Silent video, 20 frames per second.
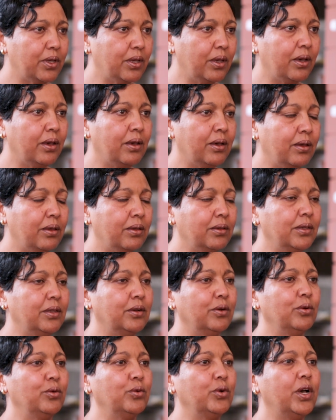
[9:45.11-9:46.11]

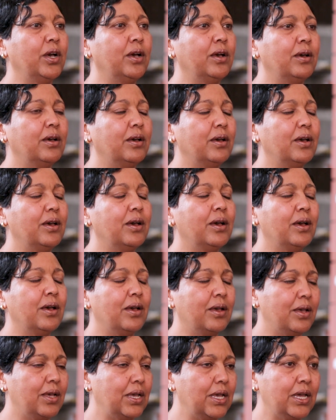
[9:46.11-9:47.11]

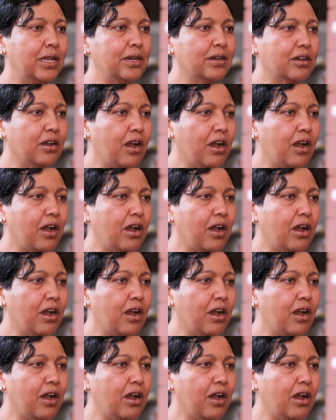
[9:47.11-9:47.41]
and a